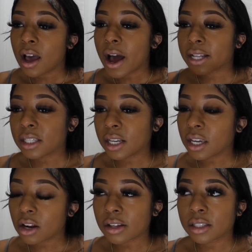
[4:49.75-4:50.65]
I didn't
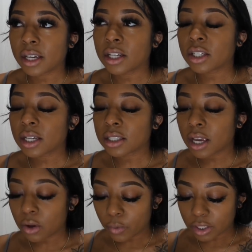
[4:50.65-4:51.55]
get on stage last
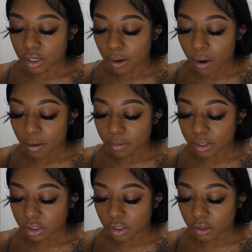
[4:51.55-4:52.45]
night, which I probably
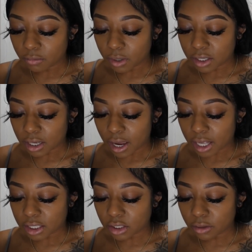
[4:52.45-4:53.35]
should have because I
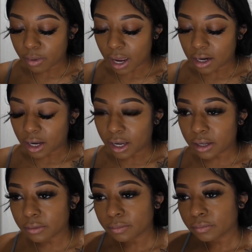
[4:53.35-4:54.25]
had such a bad
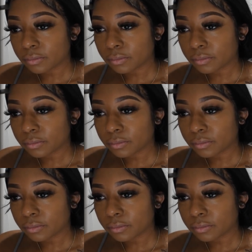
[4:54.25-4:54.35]
night.